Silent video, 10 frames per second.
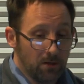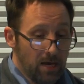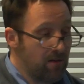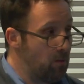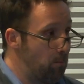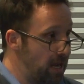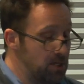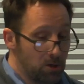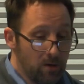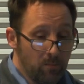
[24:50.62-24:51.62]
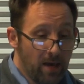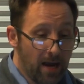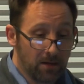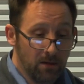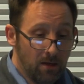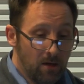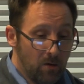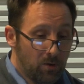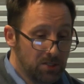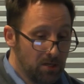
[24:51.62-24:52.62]
have a major impact,
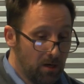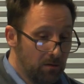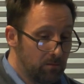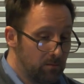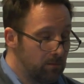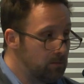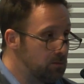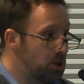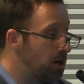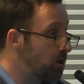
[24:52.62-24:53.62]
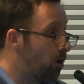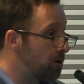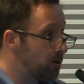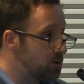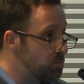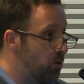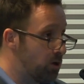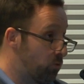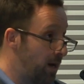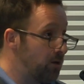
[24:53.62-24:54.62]
but John Gardner's book
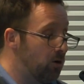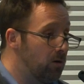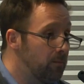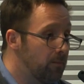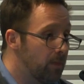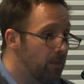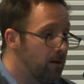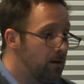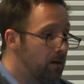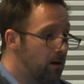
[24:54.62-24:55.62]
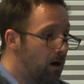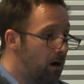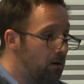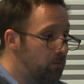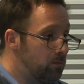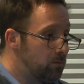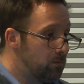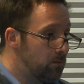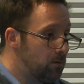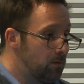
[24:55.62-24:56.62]
Grendel,
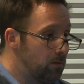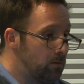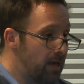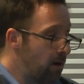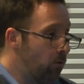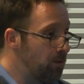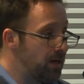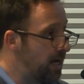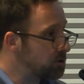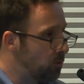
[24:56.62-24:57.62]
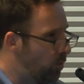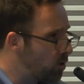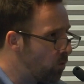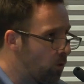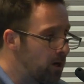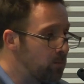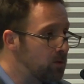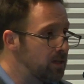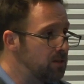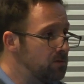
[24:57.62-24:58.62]
that won the National Book Award, I
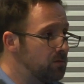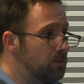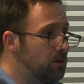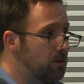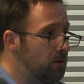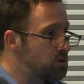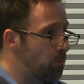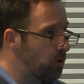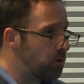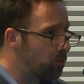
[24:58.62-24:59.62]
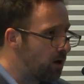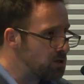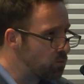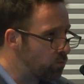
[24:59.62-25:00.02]
believe. It was a Booker Prize